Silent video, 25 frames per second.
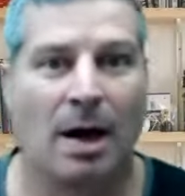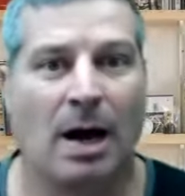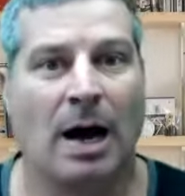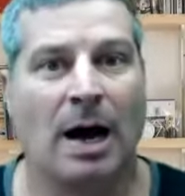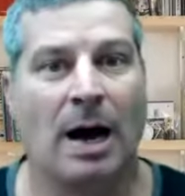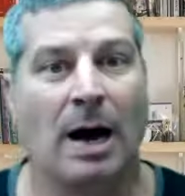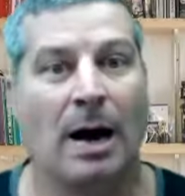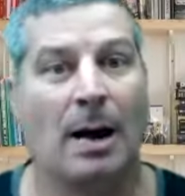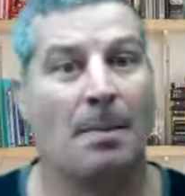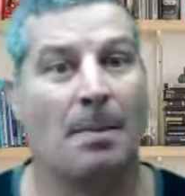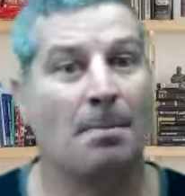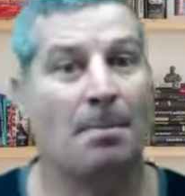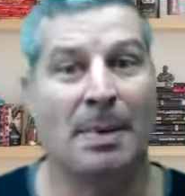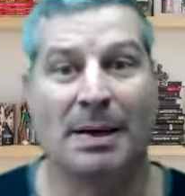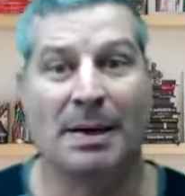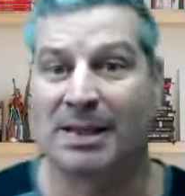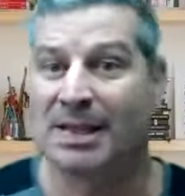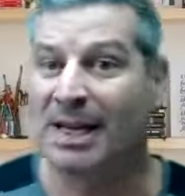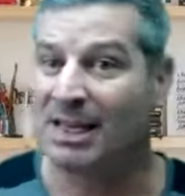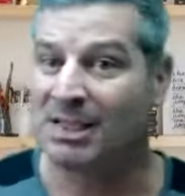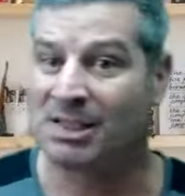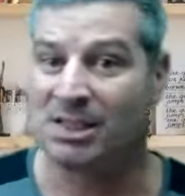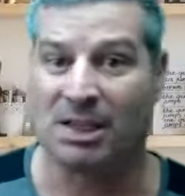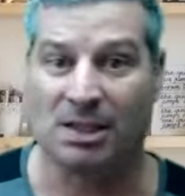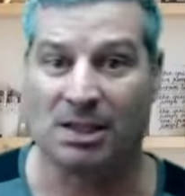But
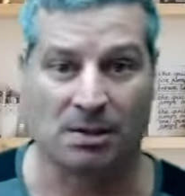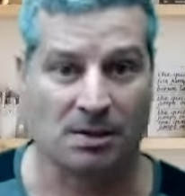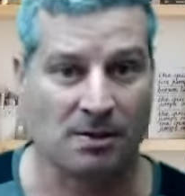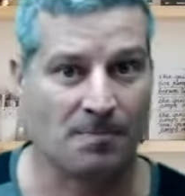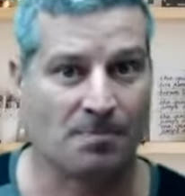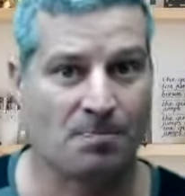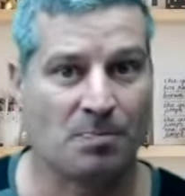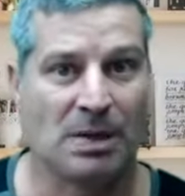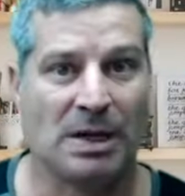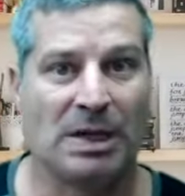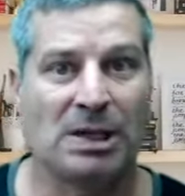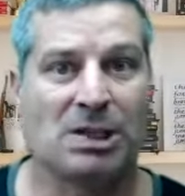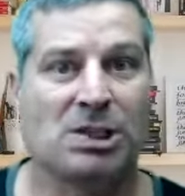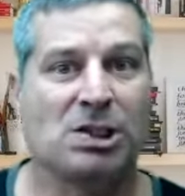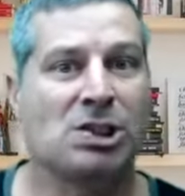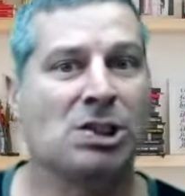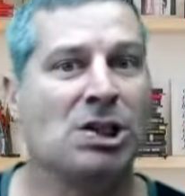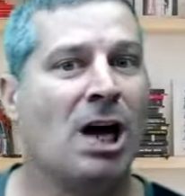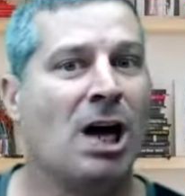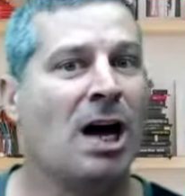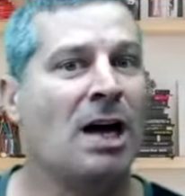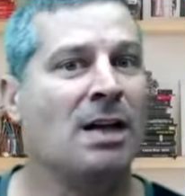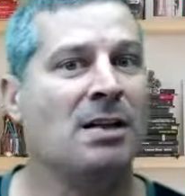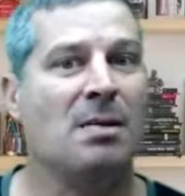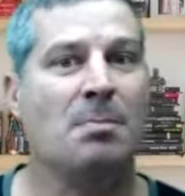that's it. It's
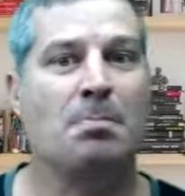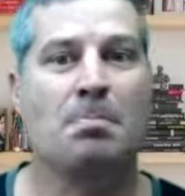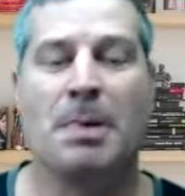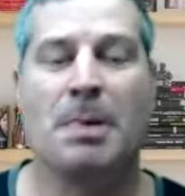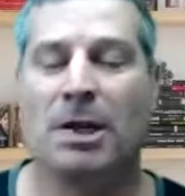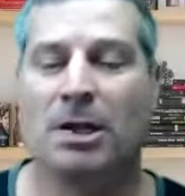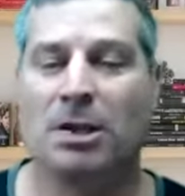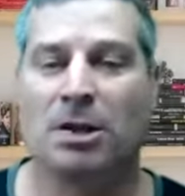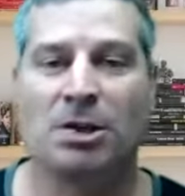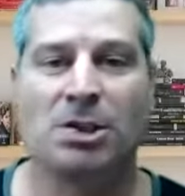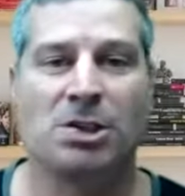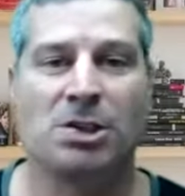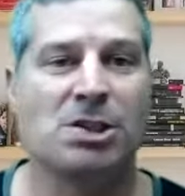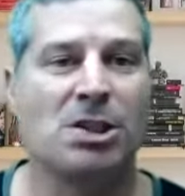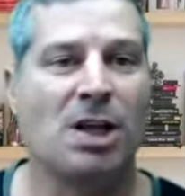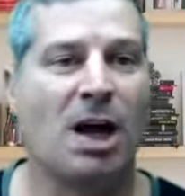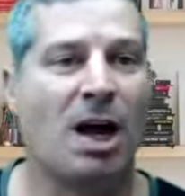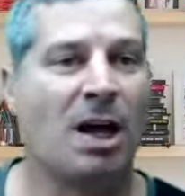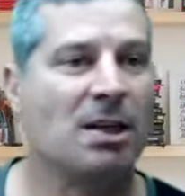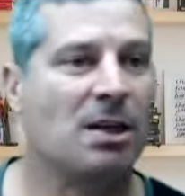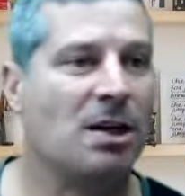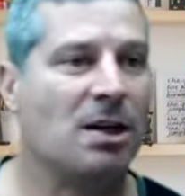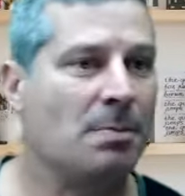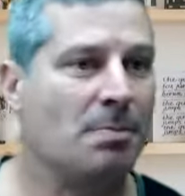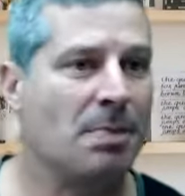not, the builder is
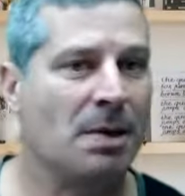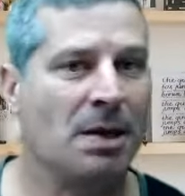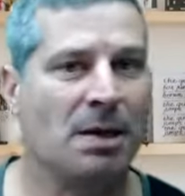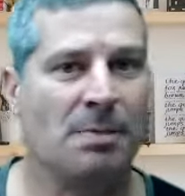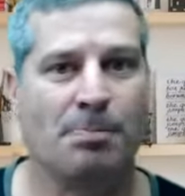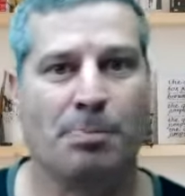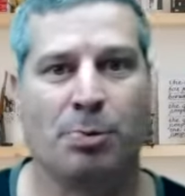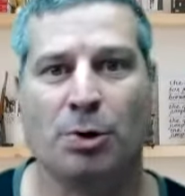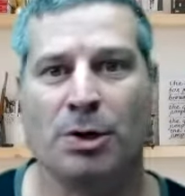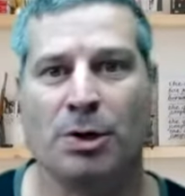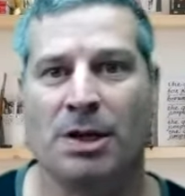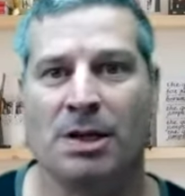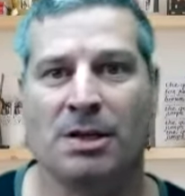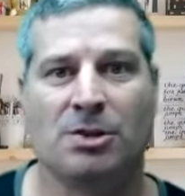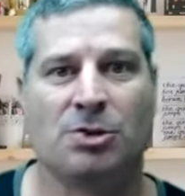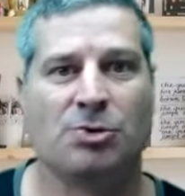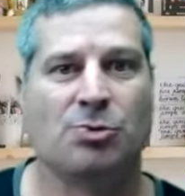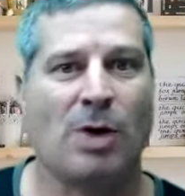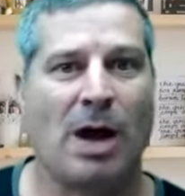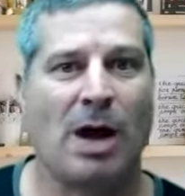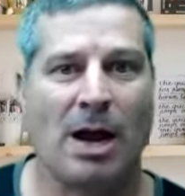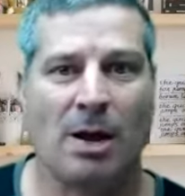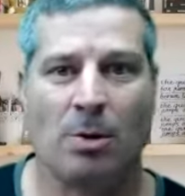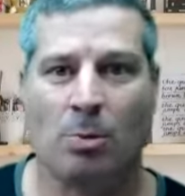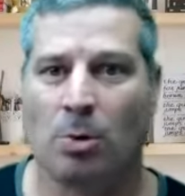not going to be putting
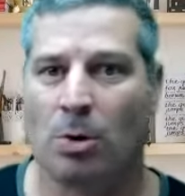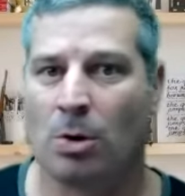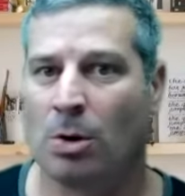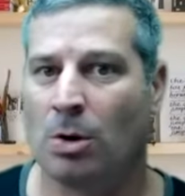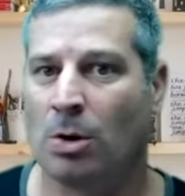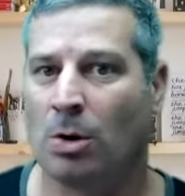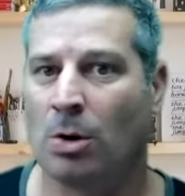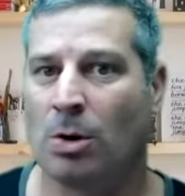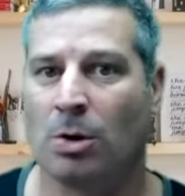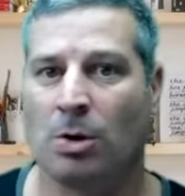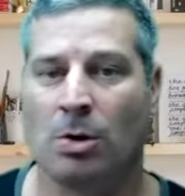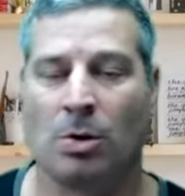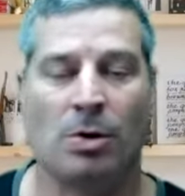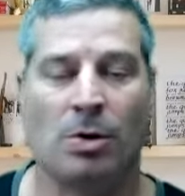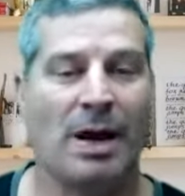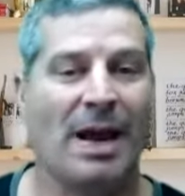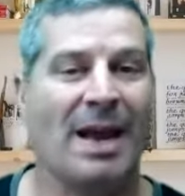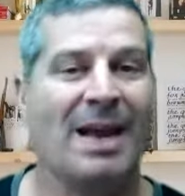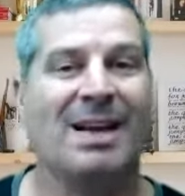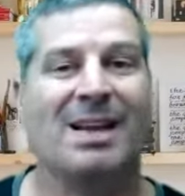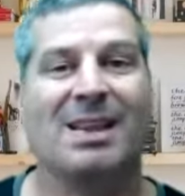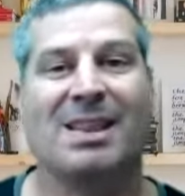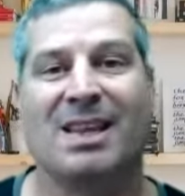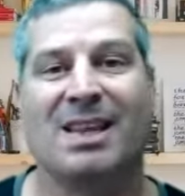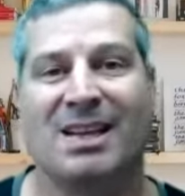drywall or
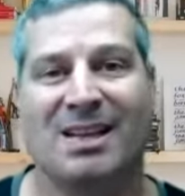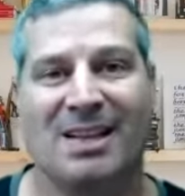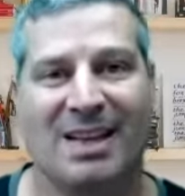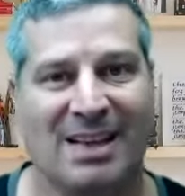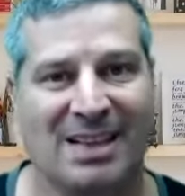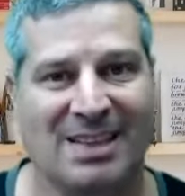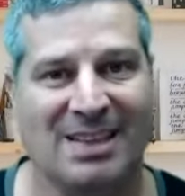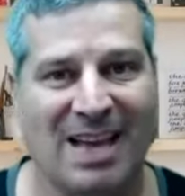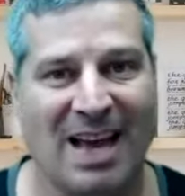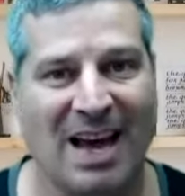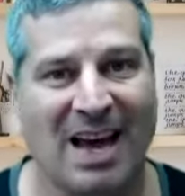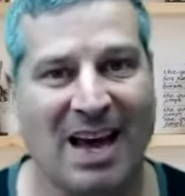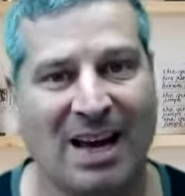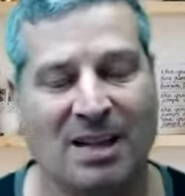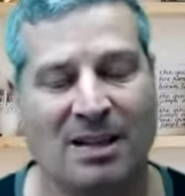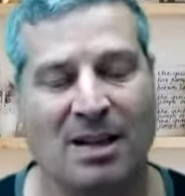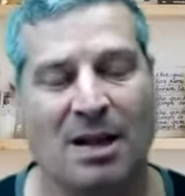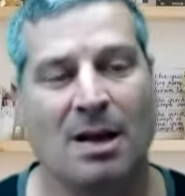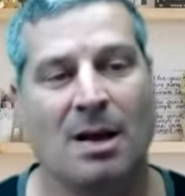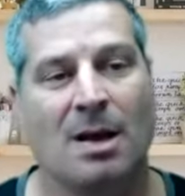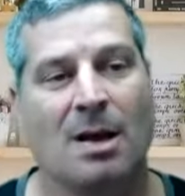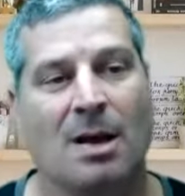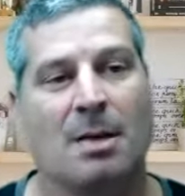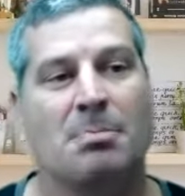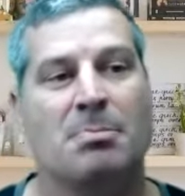anything like that,
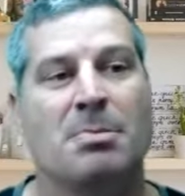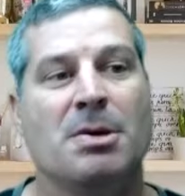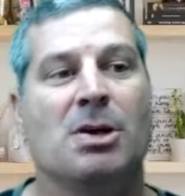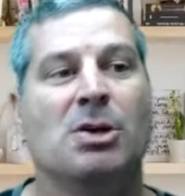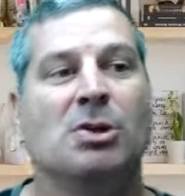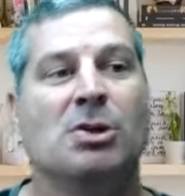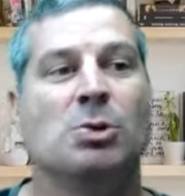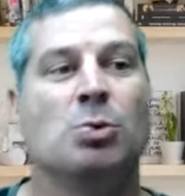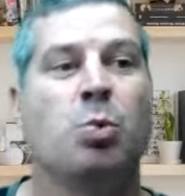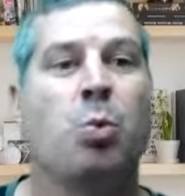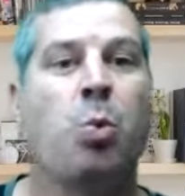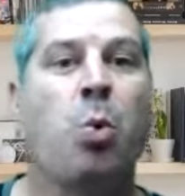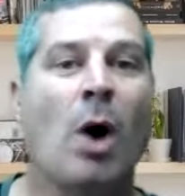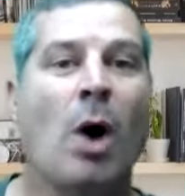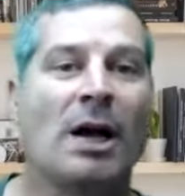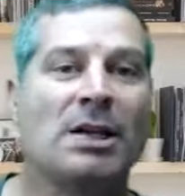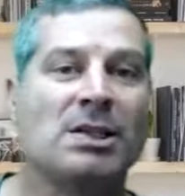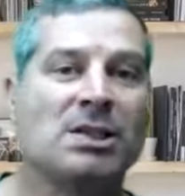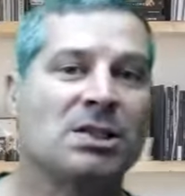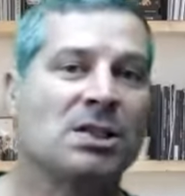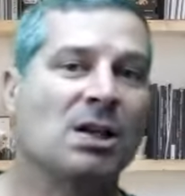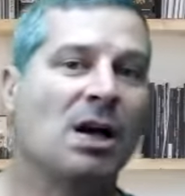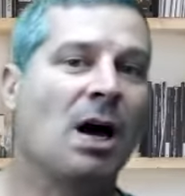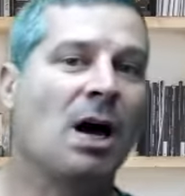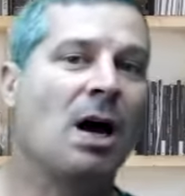because
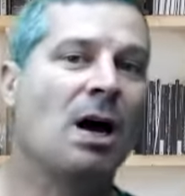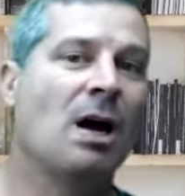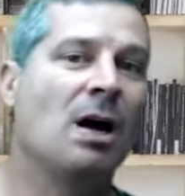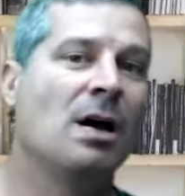what's